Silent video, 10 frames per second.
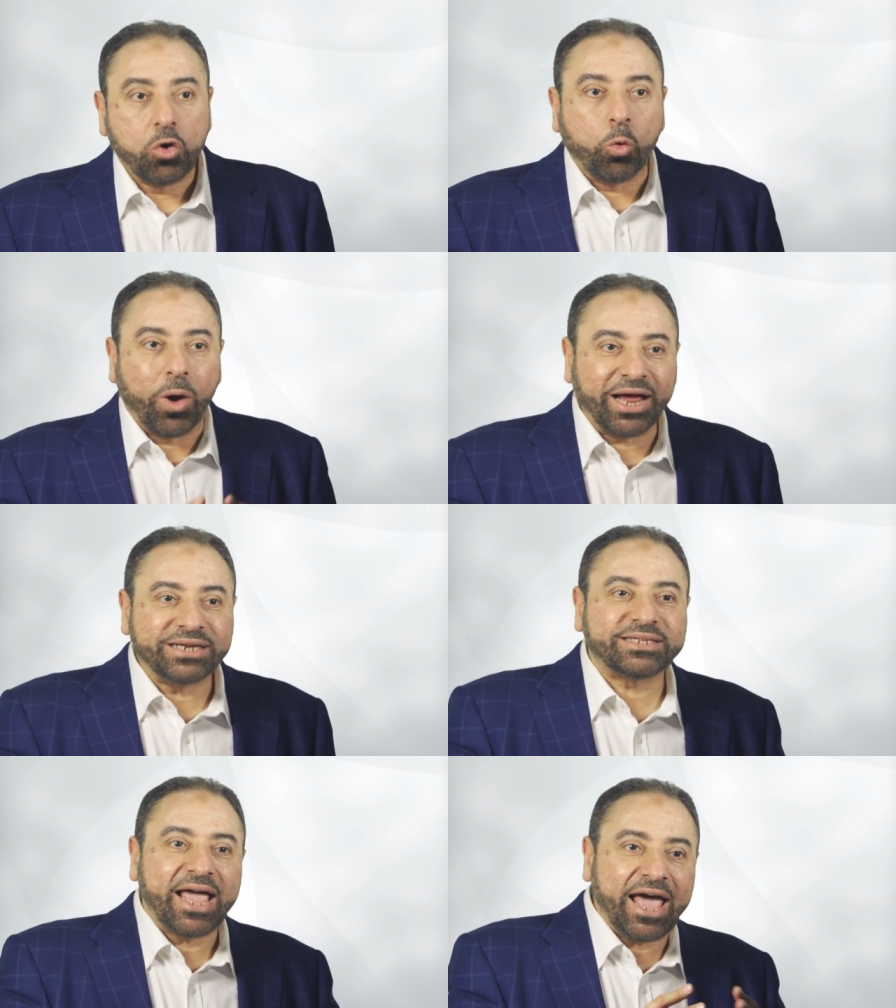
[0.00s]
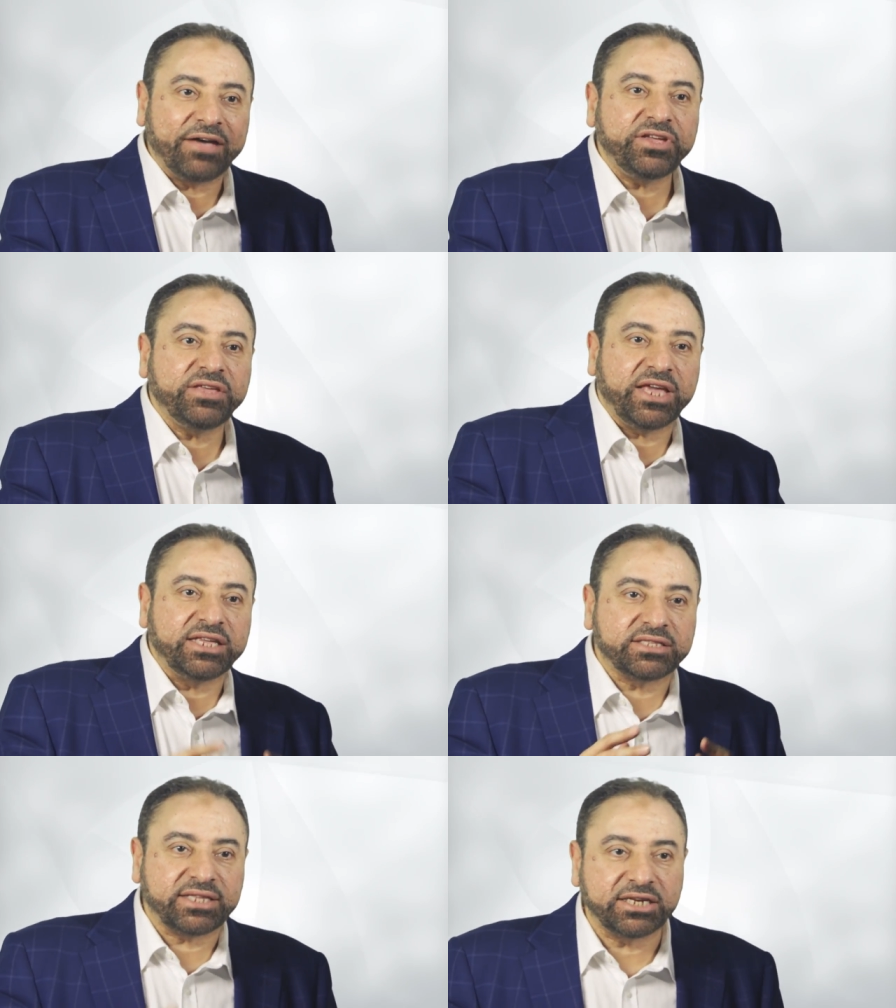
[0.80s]
whilst having the
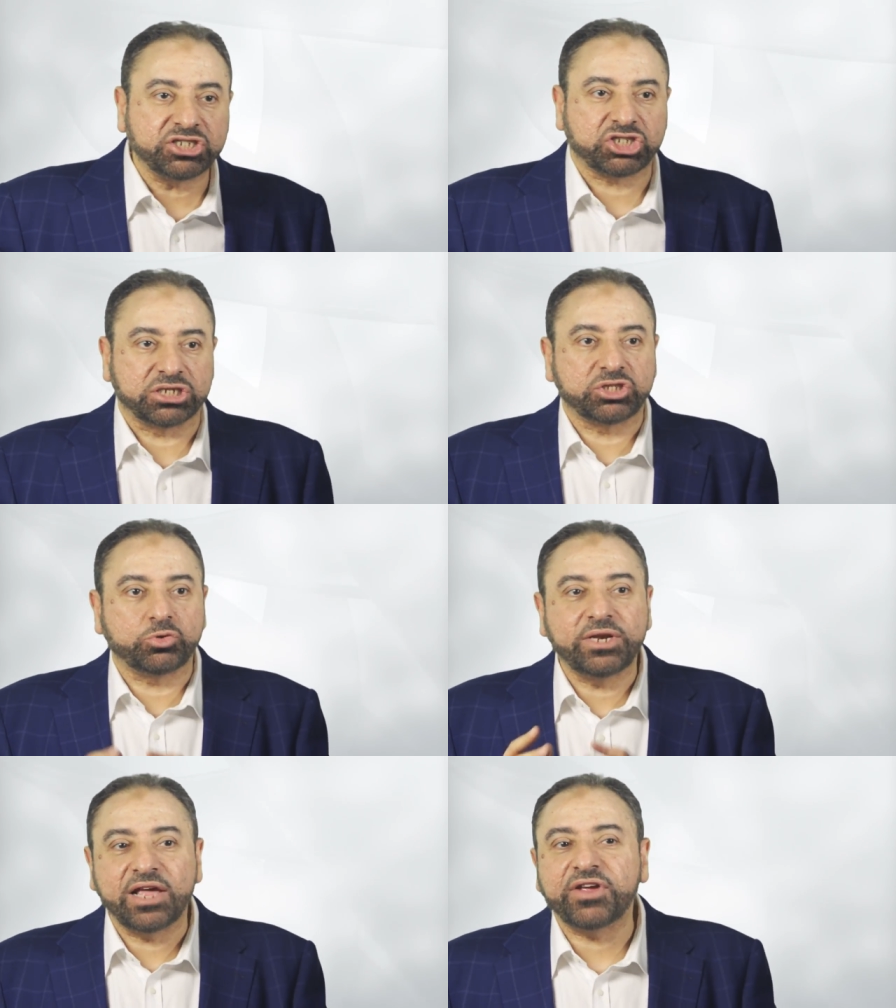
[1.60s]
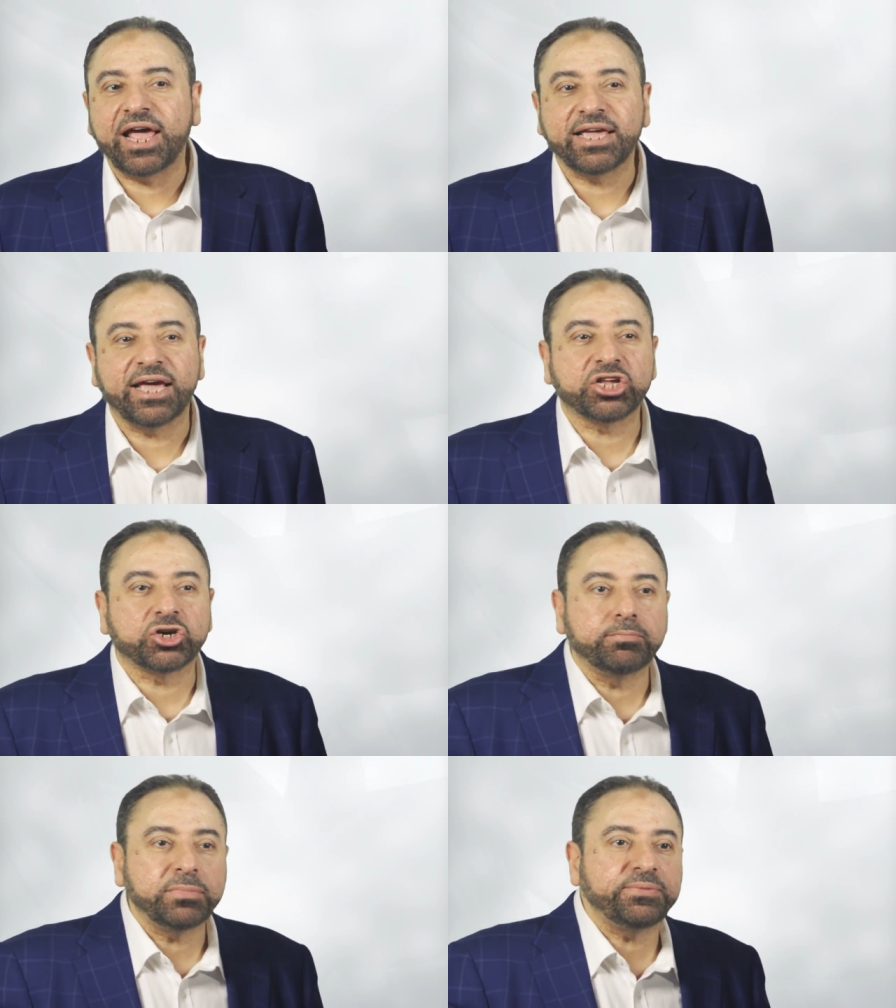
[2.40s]
intention to never again
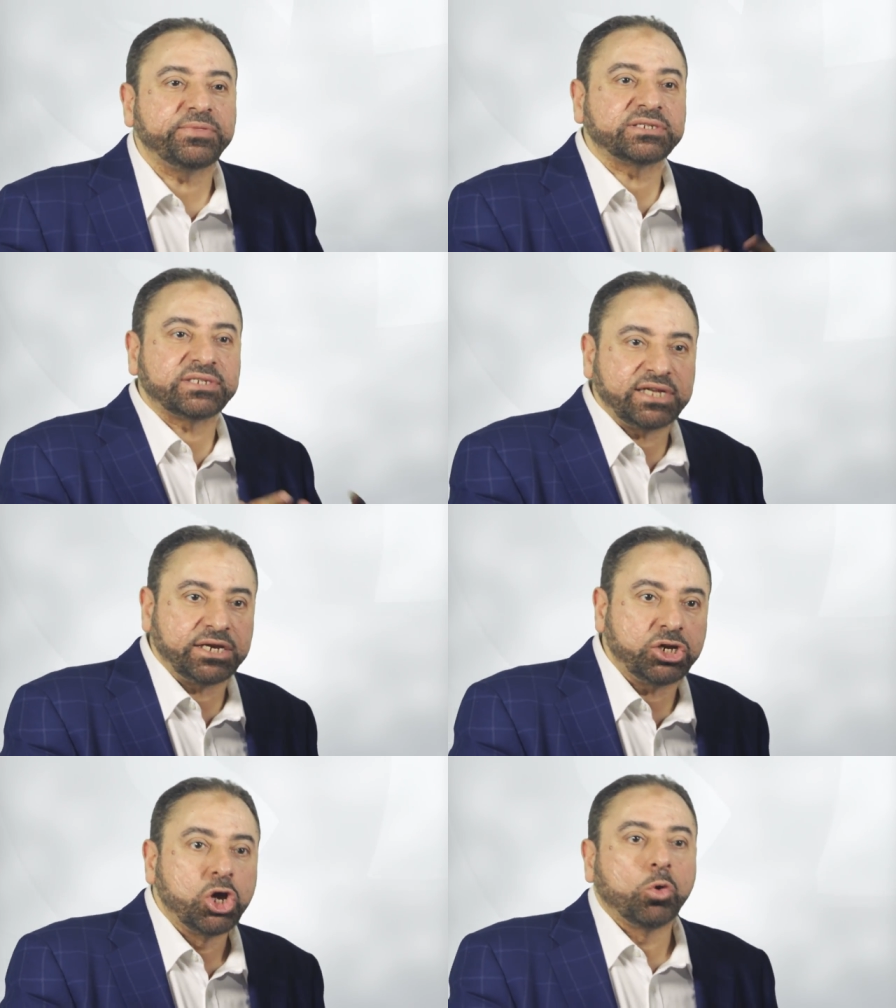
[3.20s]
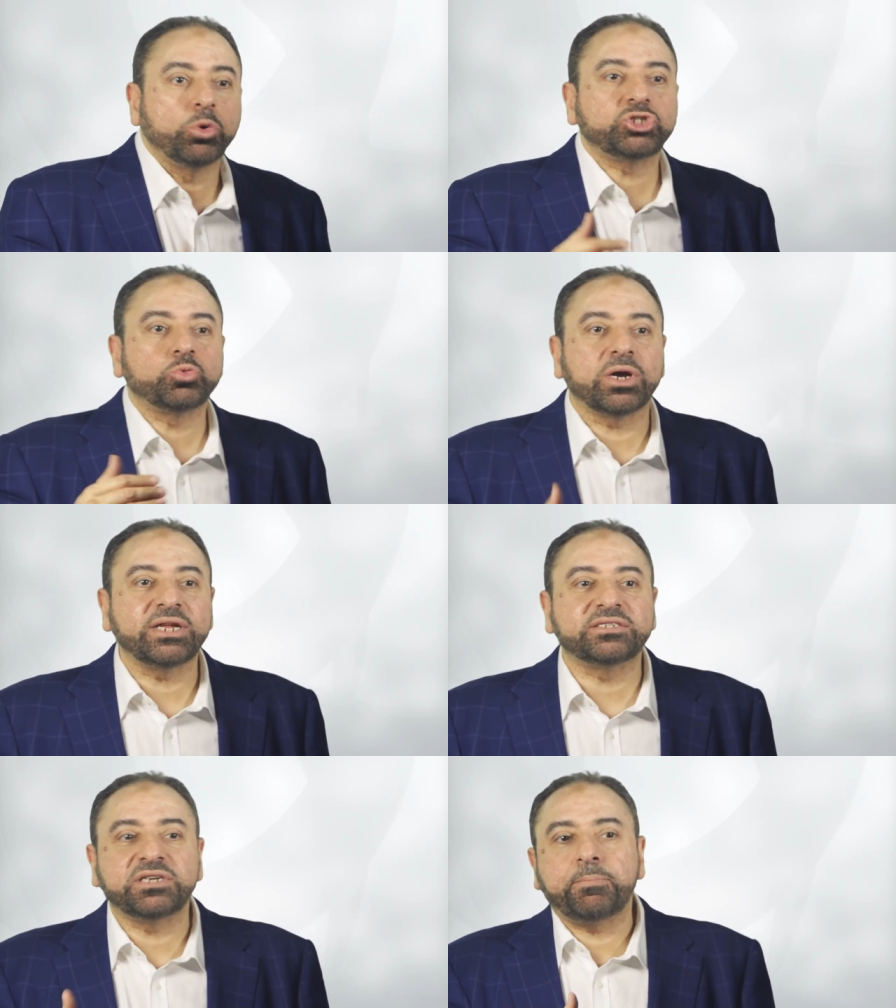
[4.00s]
commit the sin which
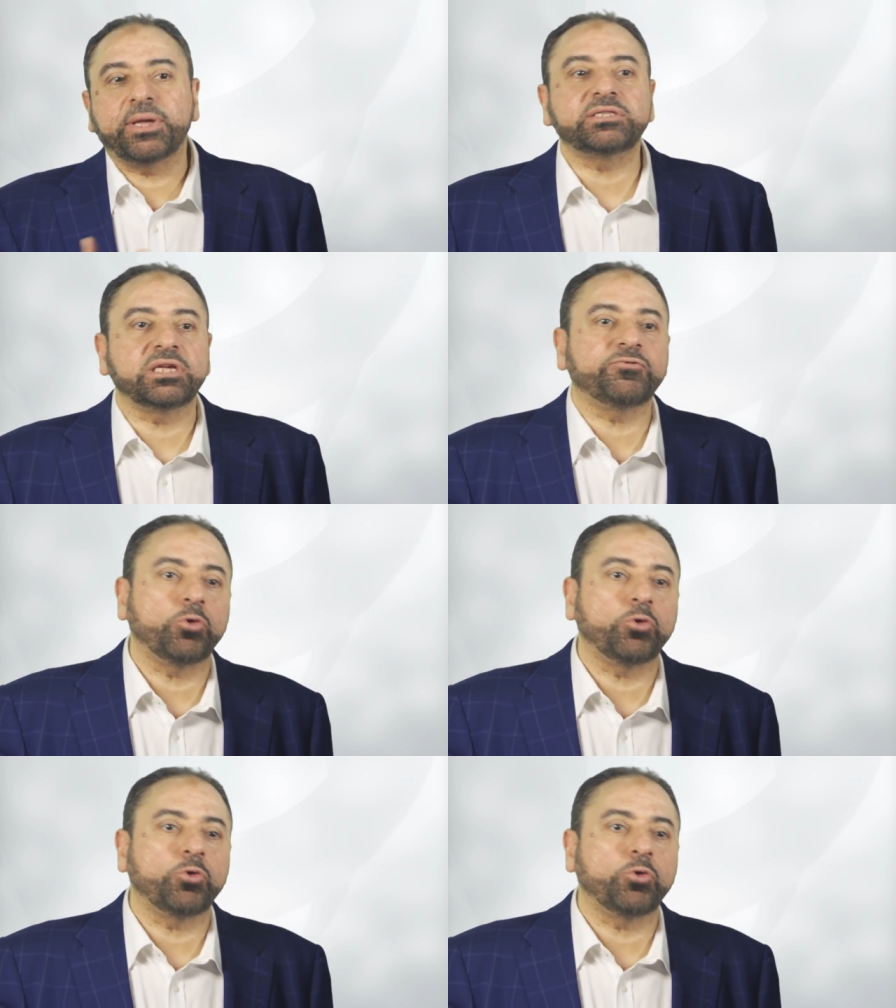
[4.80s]
one is repenting